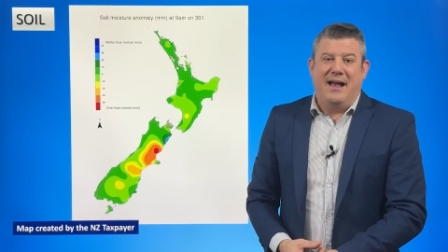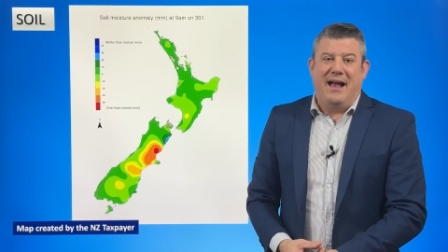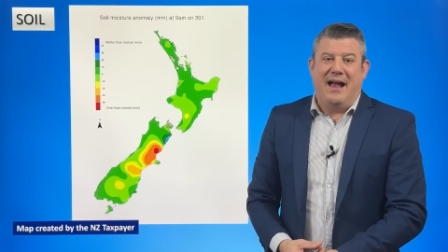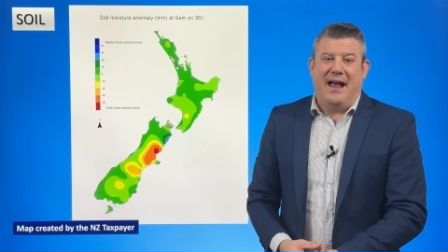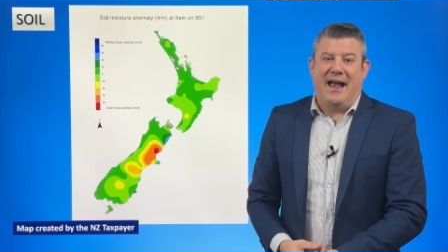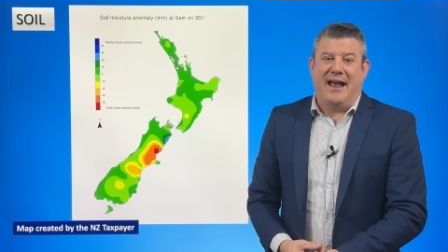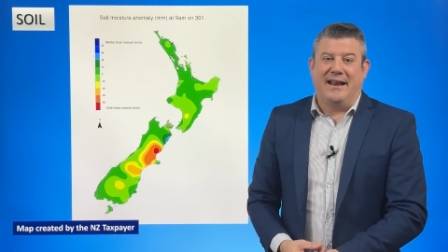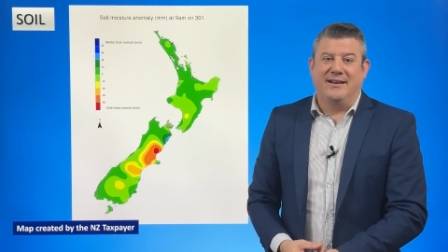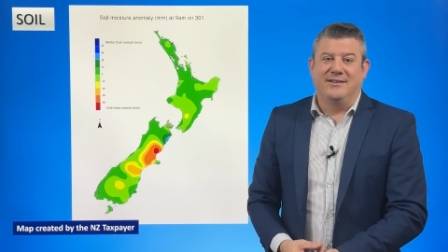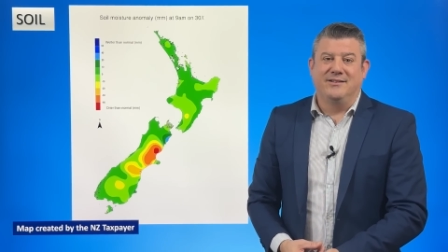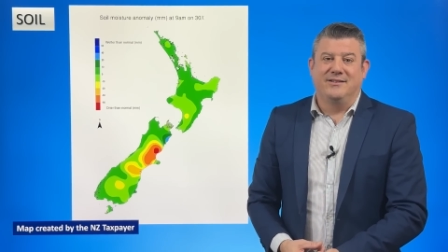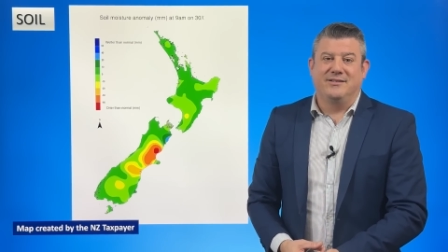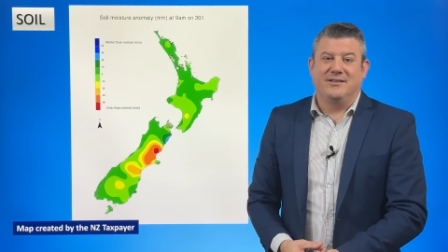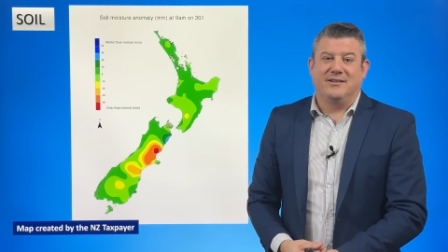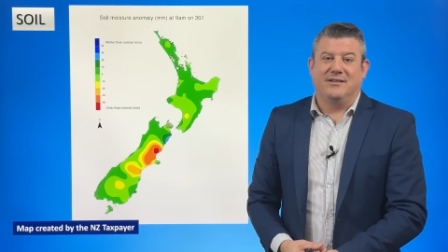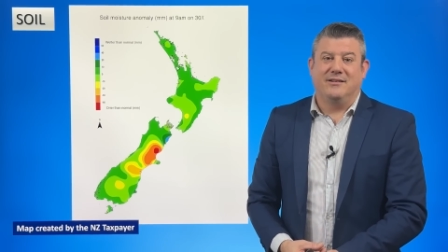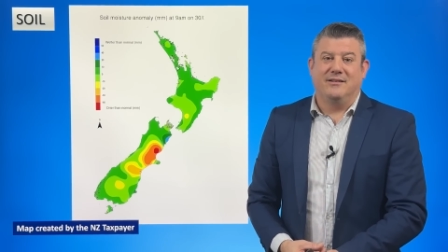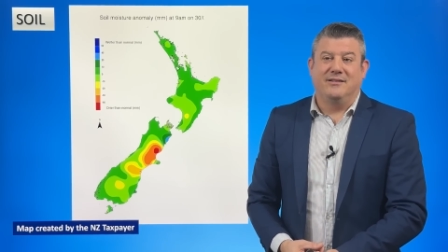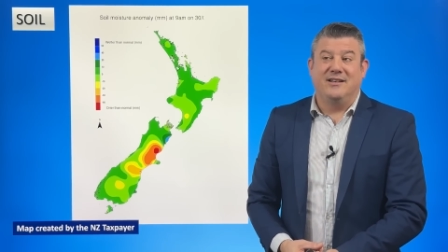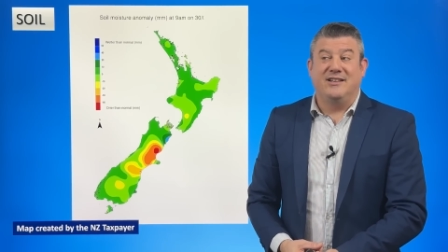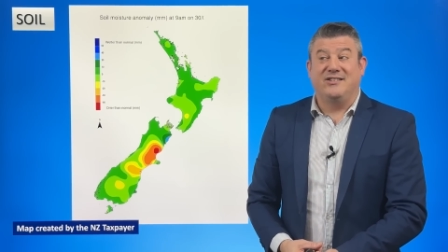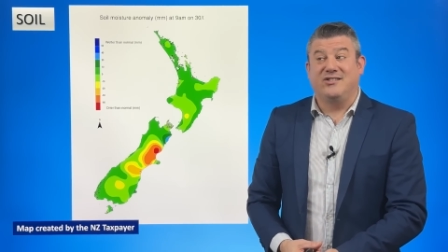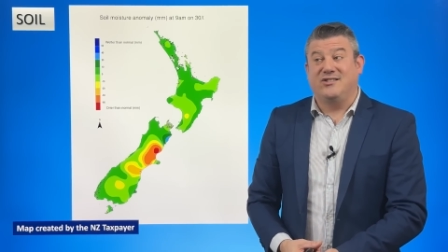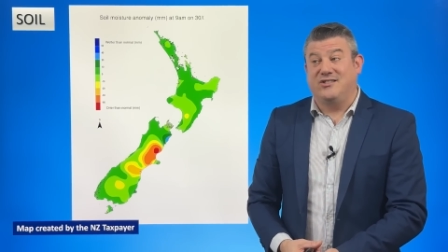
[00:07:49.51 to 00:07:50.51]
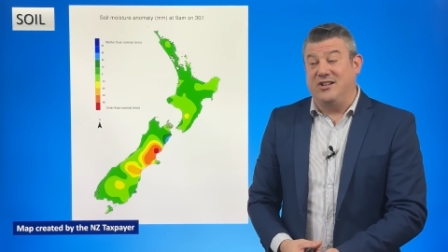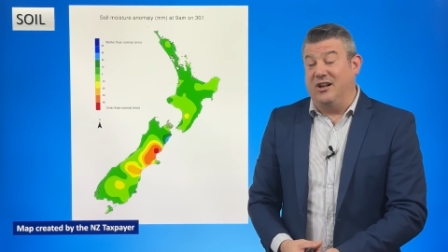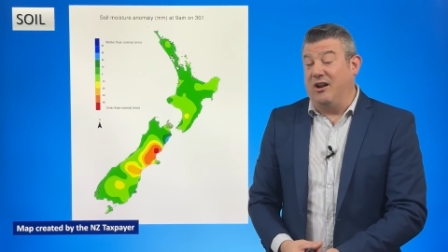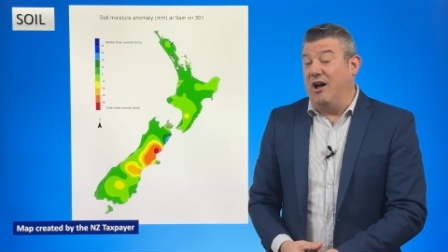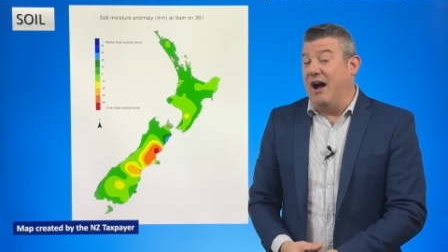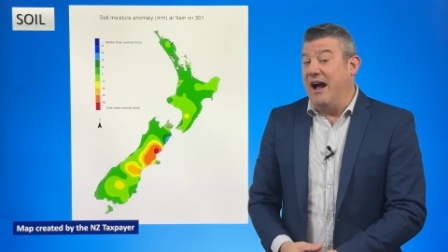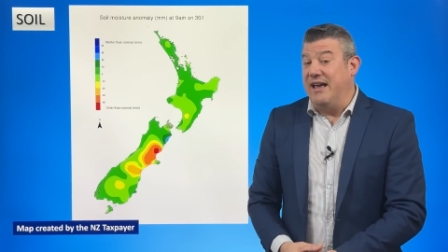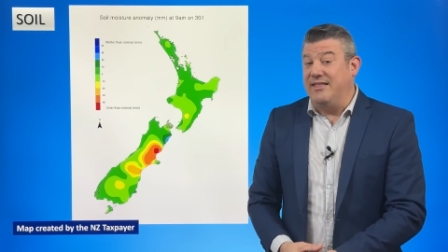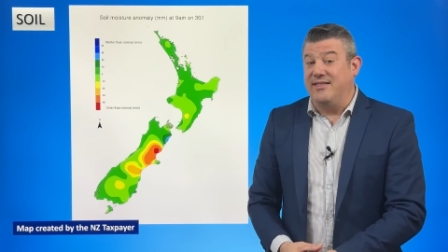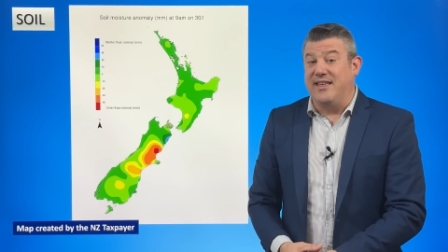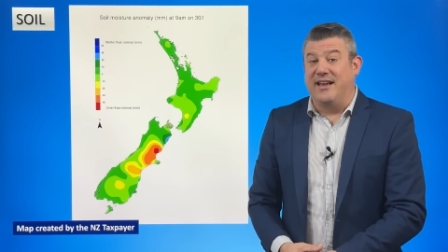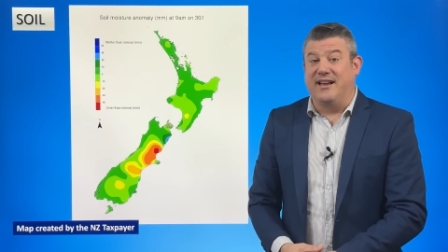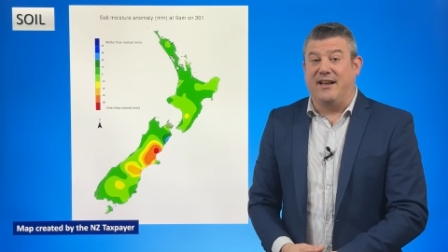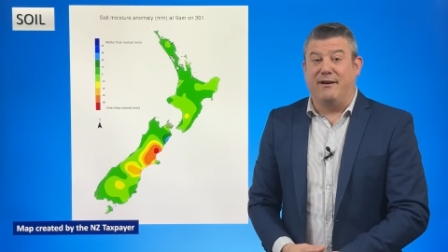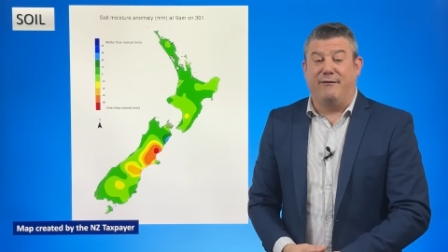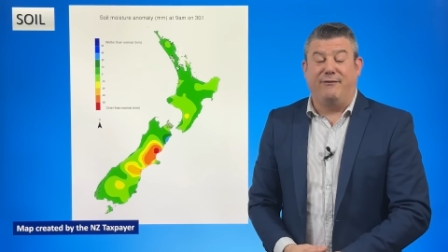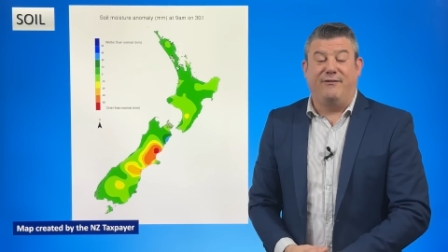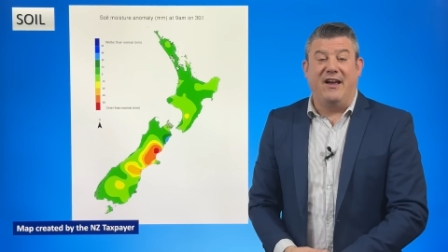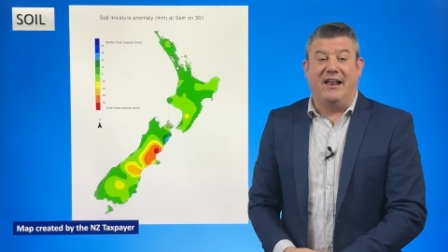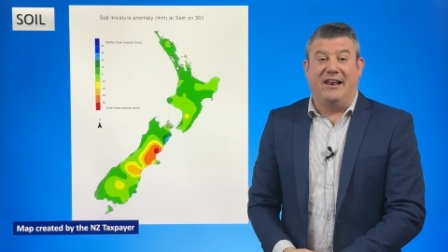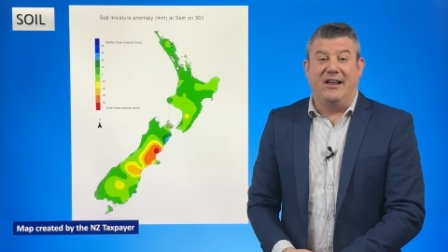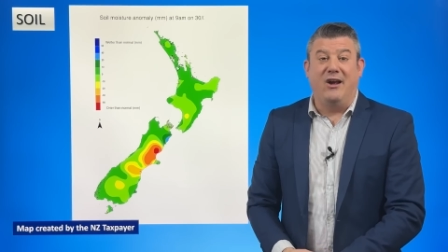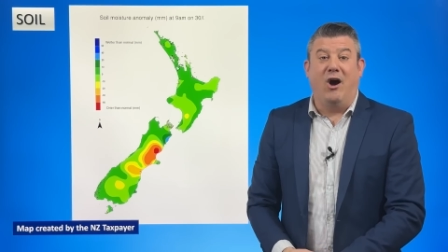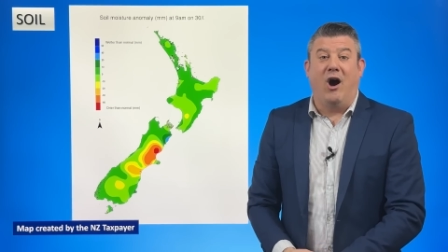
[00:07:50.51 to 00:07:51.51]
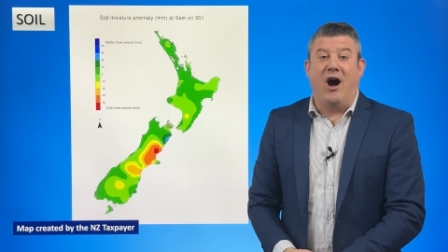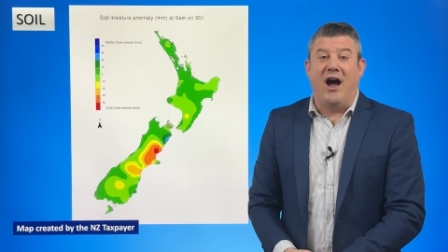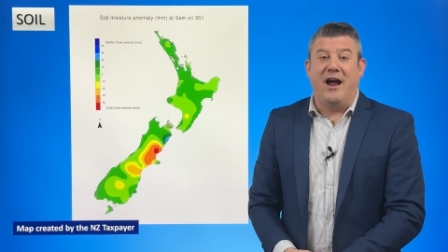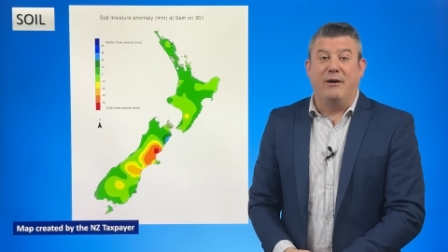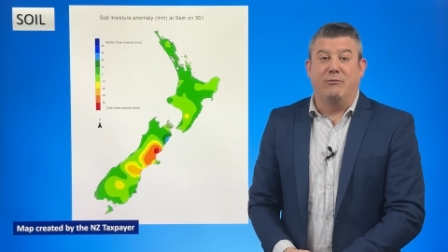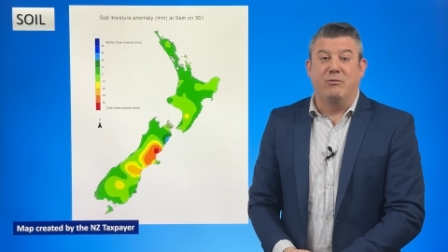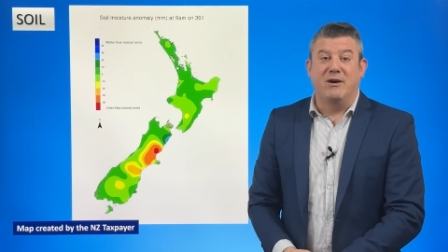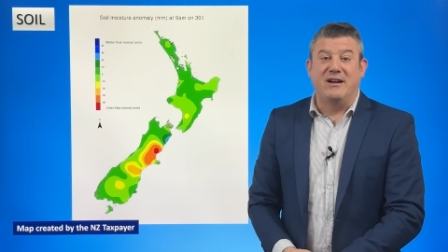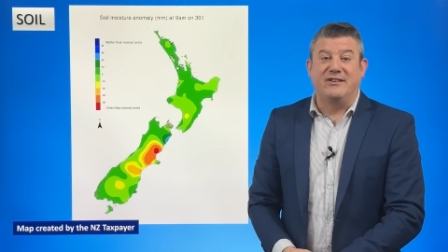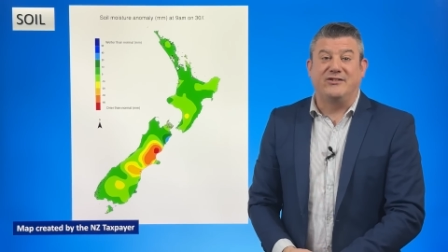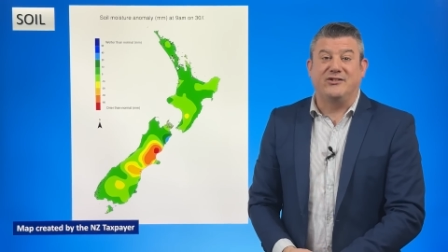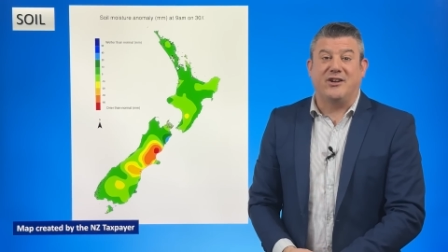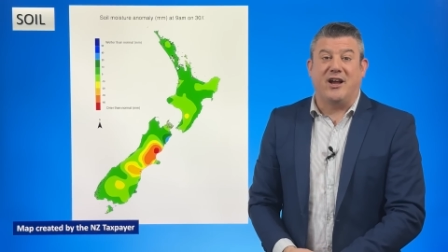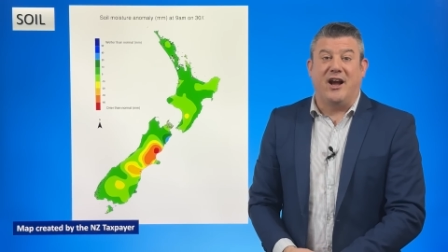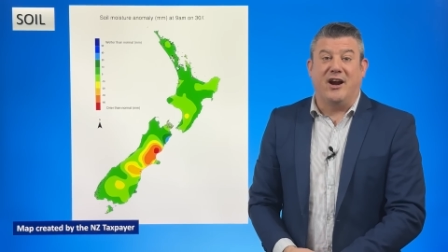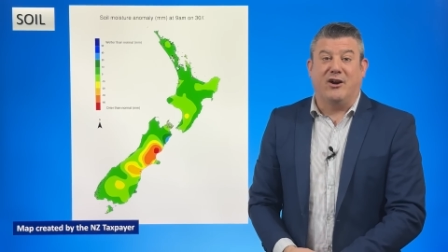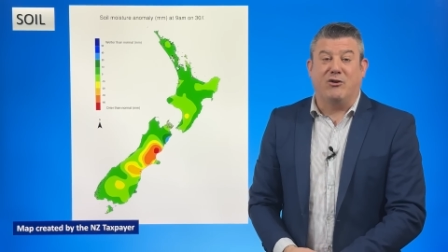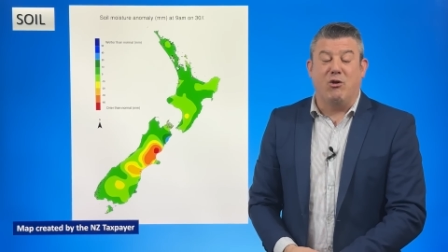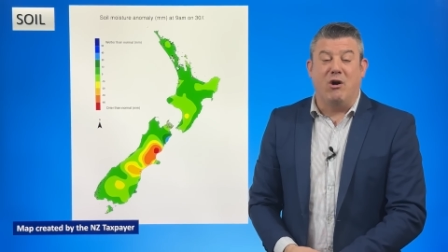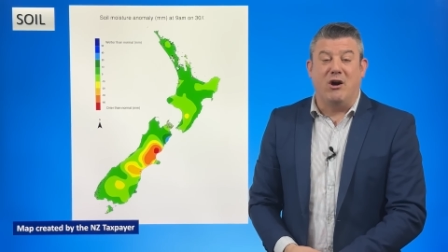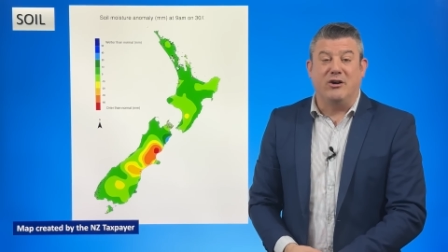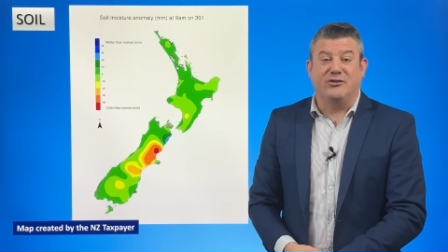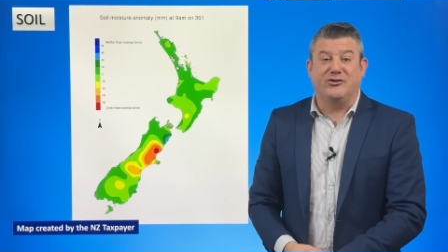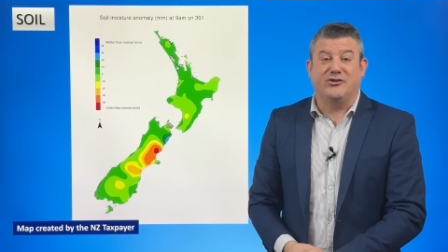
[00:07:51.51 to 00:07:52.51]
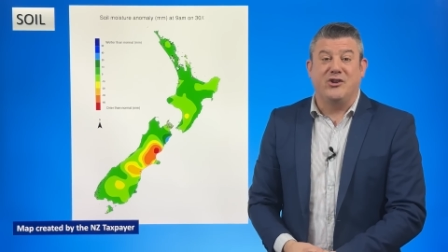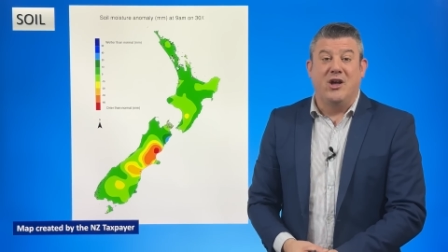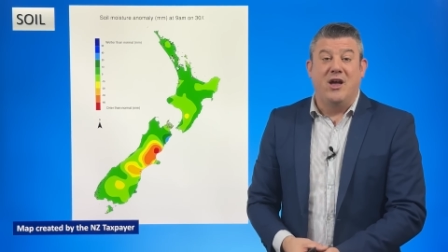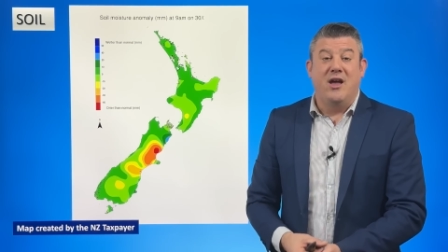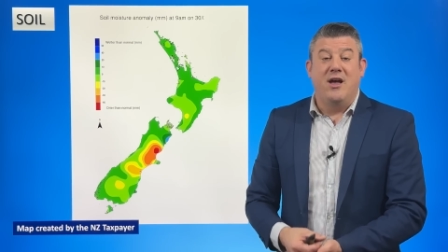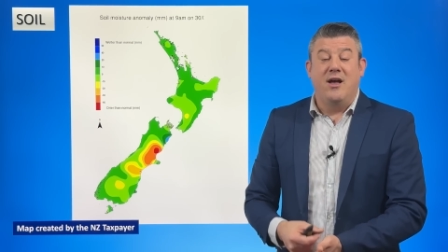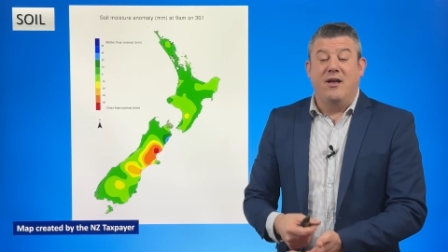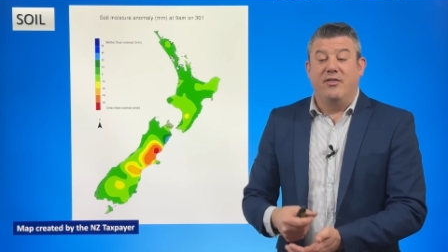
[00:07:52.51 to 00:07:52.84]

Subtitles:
And there's still, I think, a fairly high risk across